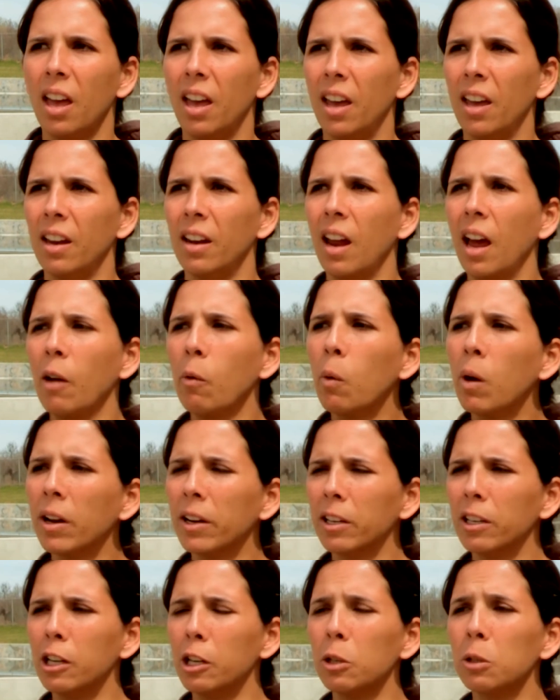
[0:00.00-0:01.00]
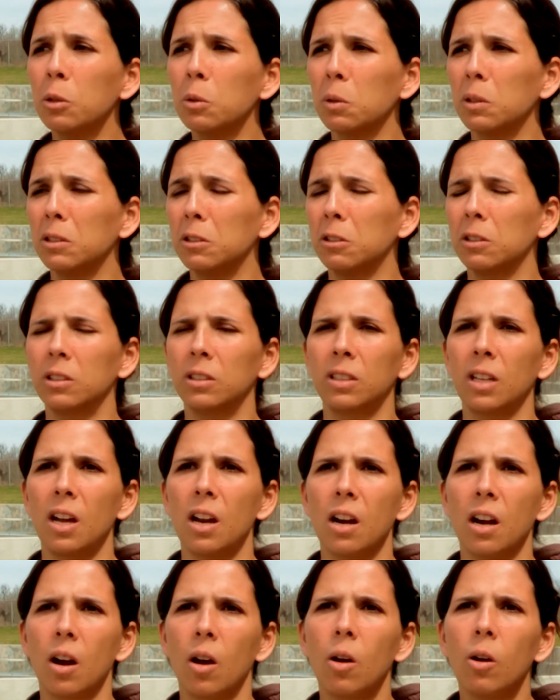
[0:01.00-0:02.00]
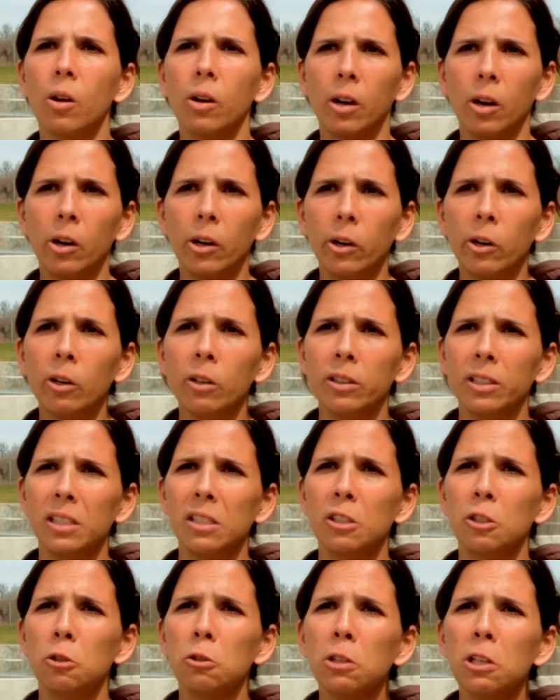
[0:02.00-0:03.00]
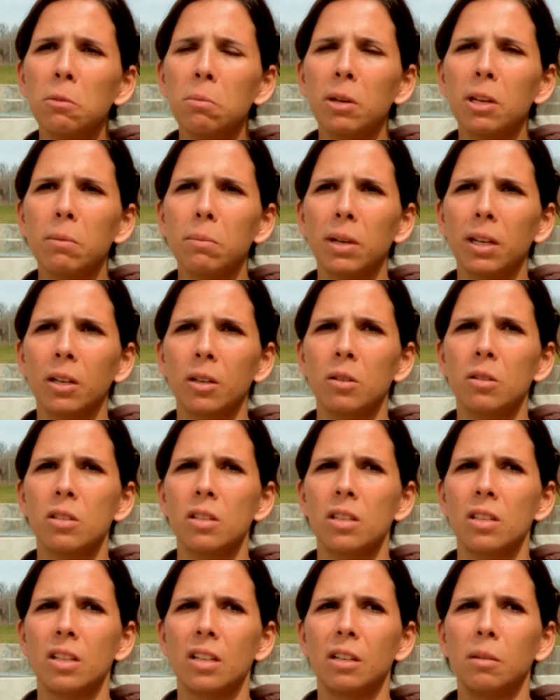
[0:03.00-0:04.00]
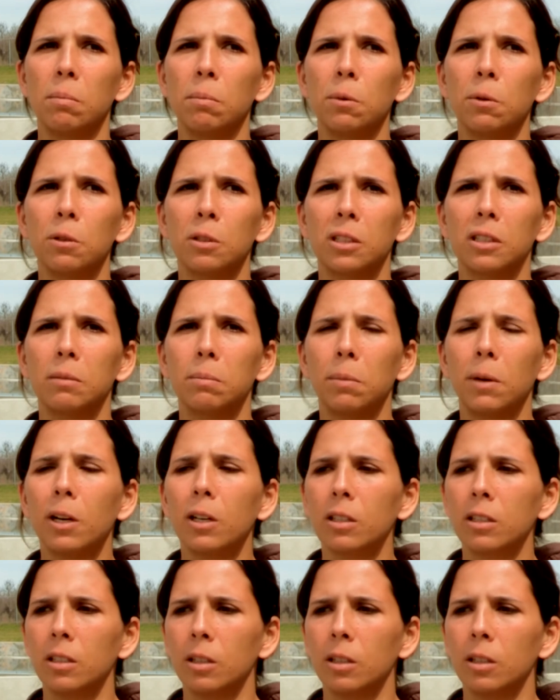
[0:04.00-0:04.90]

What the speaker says: And I wanted you to understand all this treatment because it's an important part